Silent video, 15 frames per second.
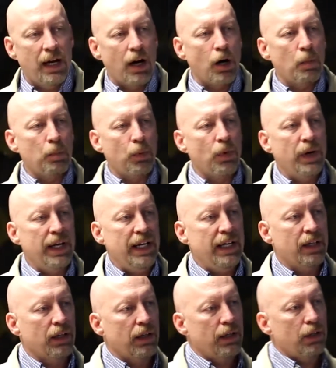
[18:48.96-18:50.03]
Our brain,
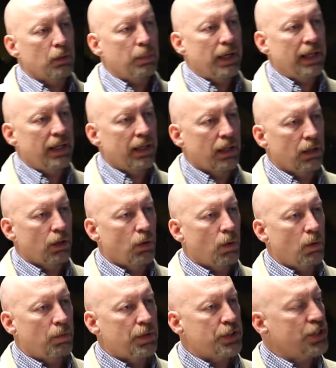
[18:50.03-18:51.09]
little by little,
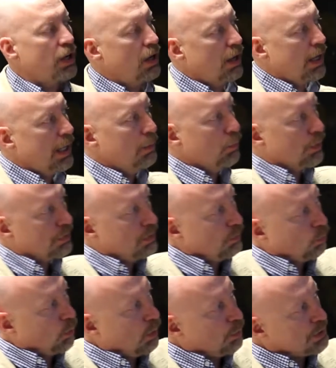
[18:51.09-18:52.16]
over time, with
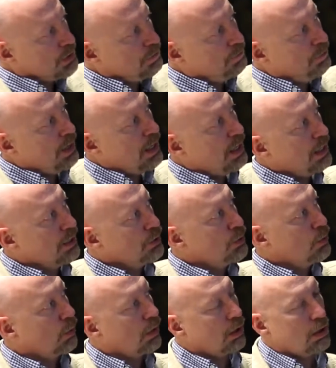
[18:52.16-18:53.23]
what was fed
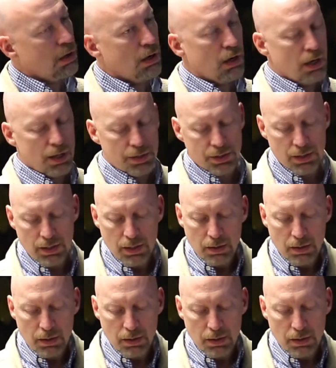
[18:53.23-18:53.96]
into our heart,